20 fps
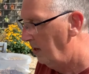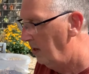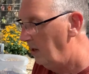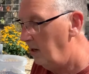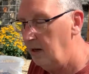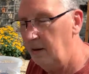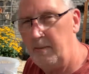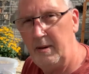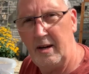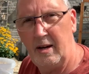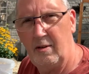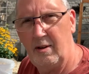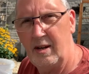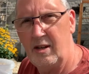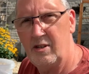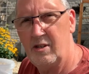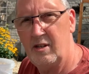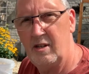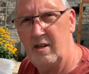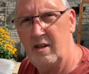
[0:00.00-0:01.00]
it'd be great
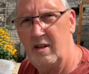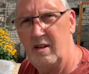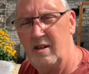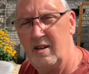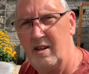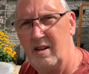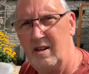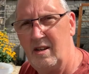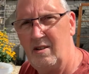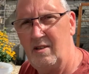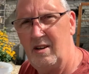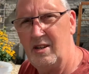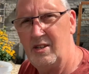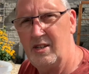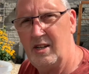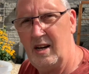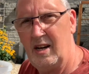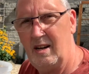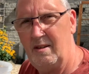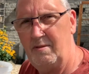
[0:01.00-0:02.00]
to
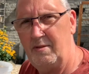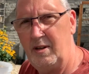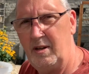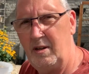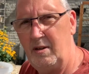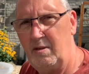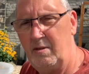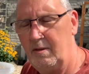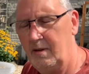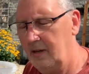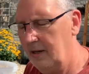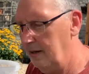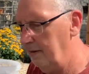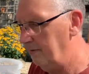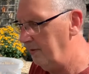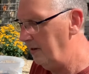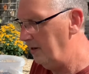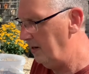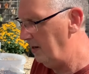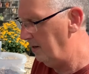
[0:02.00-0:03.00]
have you
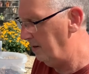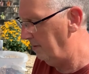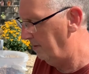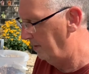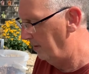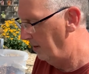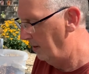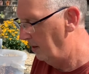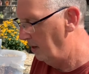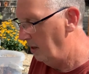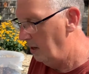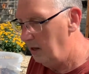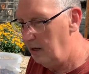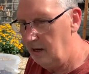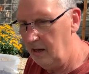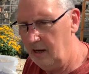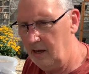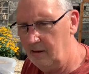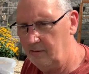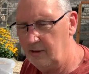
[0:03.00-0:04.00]
here.
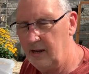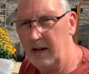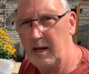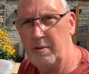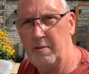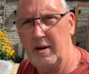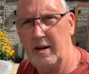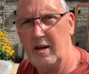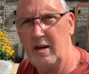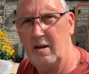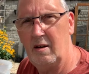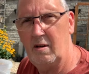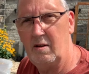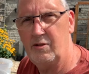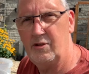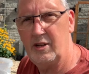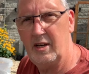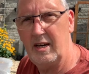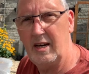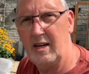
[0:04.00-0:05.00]
So anyway, I'll
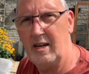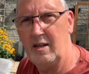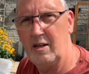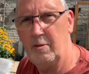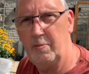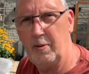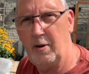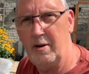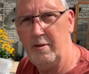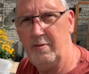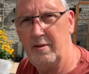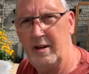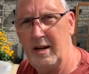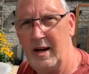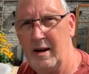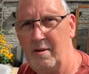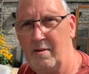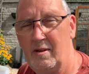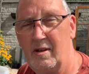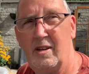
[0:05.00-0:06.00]
say goodbye for
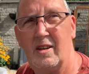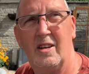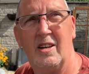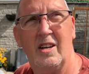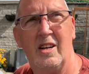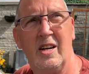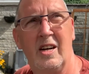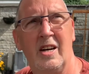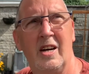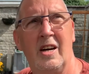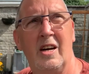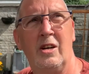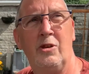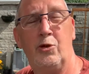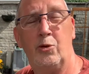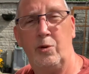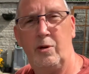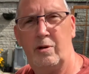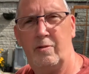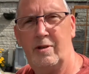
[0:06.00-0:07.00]
now.
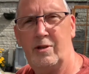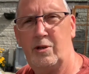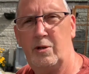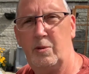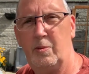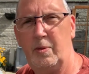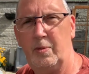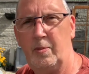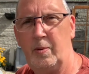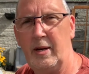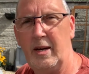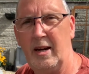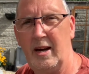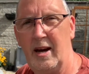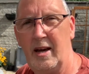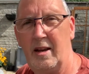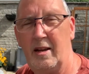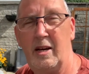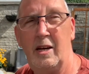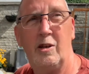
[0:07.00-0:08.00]
Enjoy the rest of the
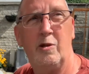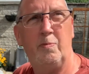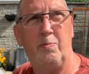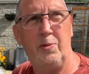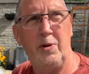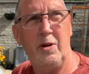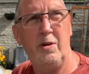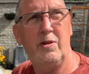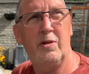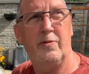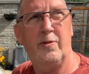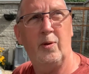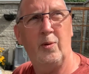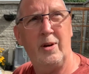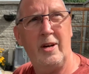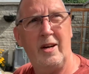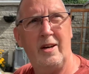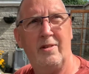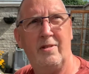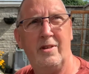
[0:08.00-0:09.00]
weekend. It's beautiful
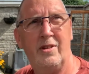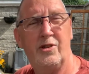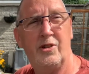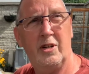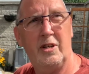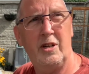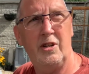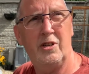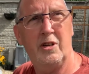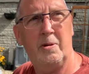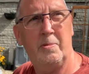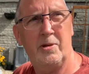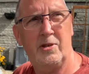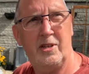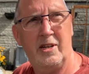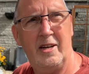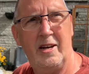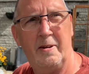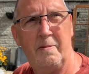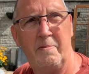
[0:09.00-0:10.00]
here in sunny
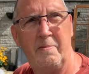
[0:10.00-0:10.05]
Somerset,